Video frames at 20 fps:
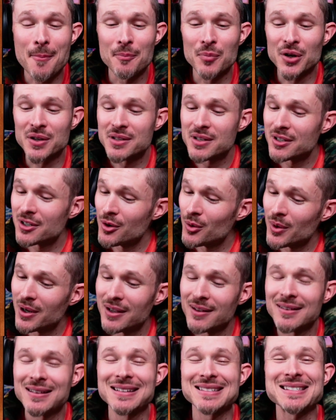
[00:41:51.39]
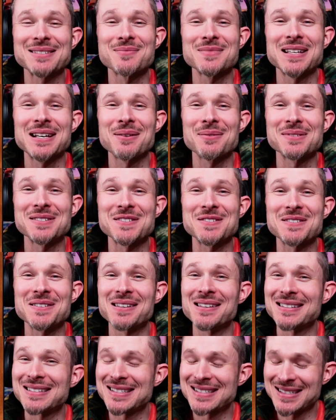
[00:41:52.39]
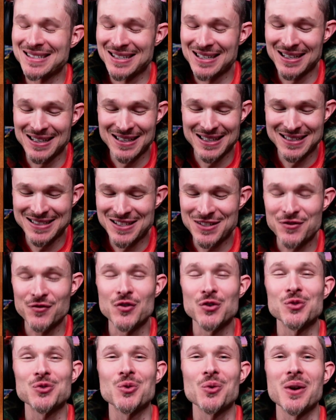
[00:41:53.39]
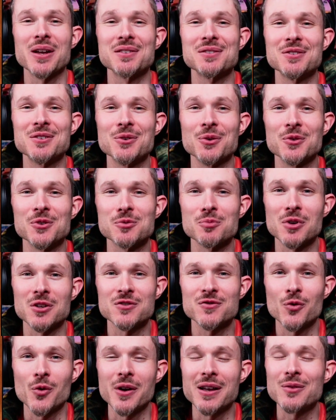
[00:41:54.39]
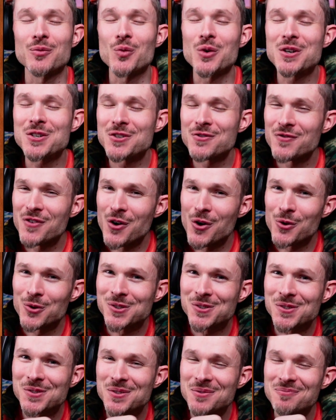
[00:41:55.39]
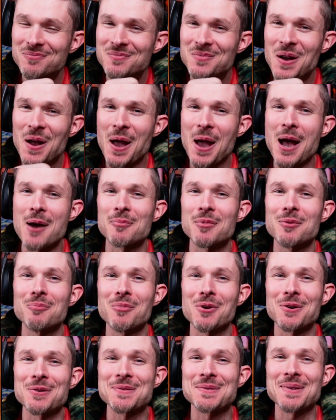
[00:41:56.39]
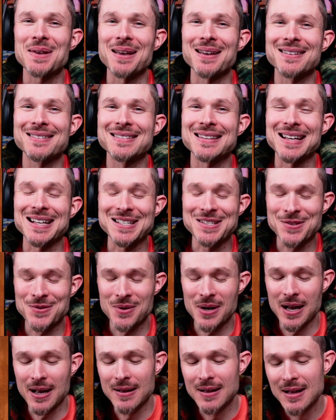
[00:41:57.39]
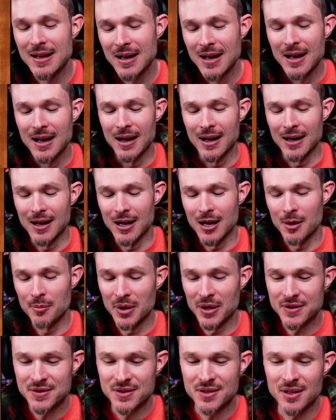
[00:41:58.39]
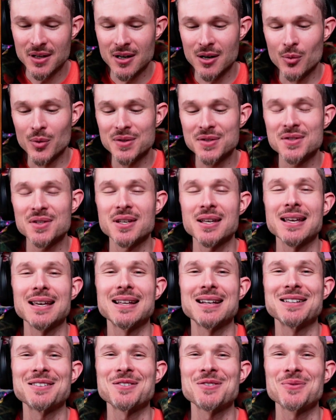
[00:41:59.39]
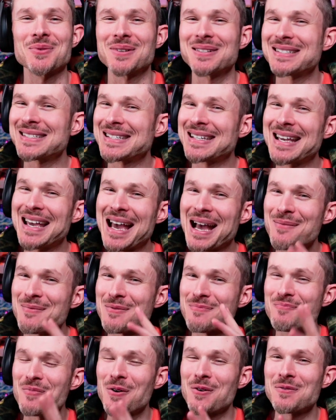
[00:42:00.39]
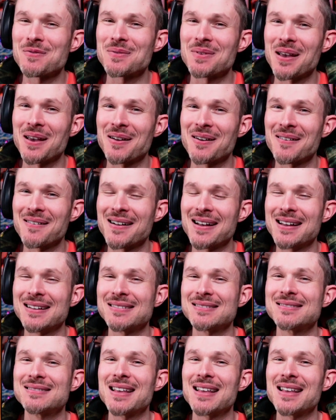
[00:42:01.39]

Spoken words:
But you know what? Sometimes it just feels great to do as much for you. And wish folks a happy birthday. That's right. But once again, I just want to say happy birthday, all right?